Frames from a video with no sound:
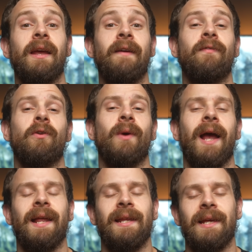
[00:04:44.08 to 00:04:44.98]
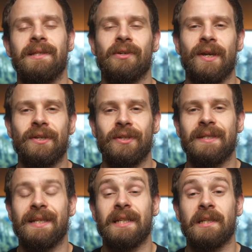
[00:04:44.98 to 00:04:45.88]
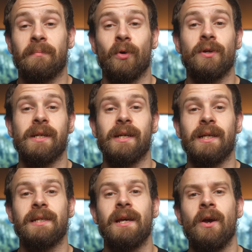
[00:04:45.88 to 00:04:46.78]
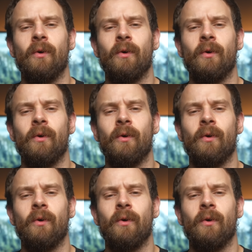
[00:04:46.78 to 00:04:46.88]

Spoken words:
if there were any integrations that supported it.